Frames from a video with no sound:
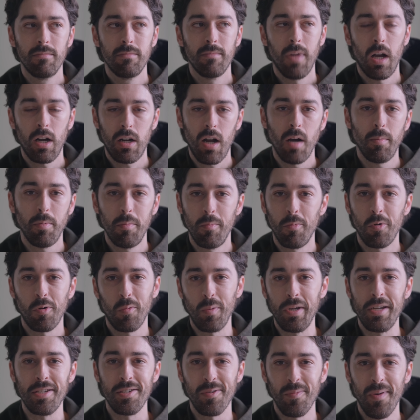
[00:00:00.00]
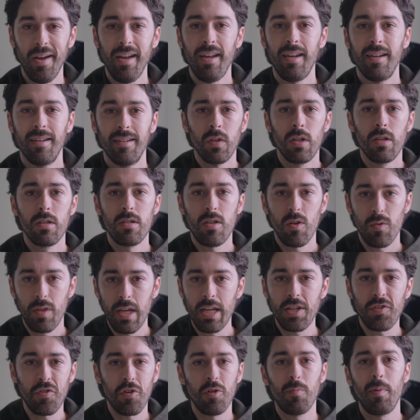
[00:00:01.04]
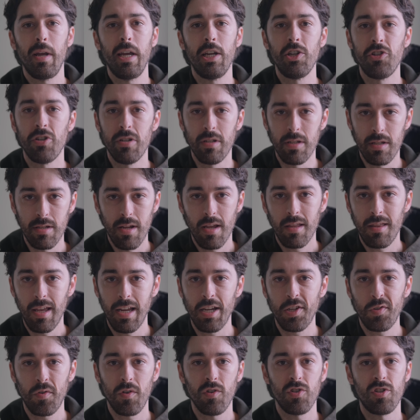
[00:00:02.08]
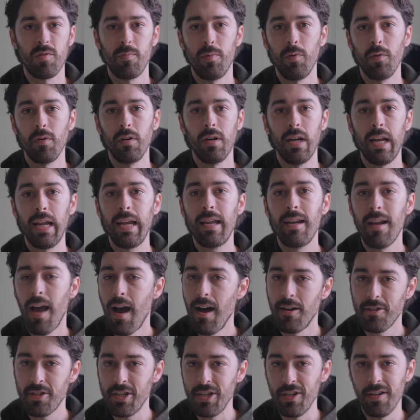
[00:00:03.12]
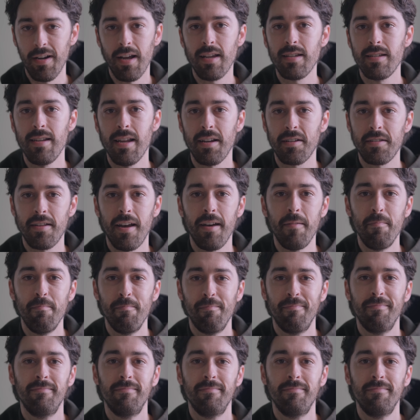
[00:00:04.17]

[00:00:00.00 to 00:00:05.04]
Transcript: a couple more weeks away. So thanks for your patience, thanks for your support, and I'll see you guys next time.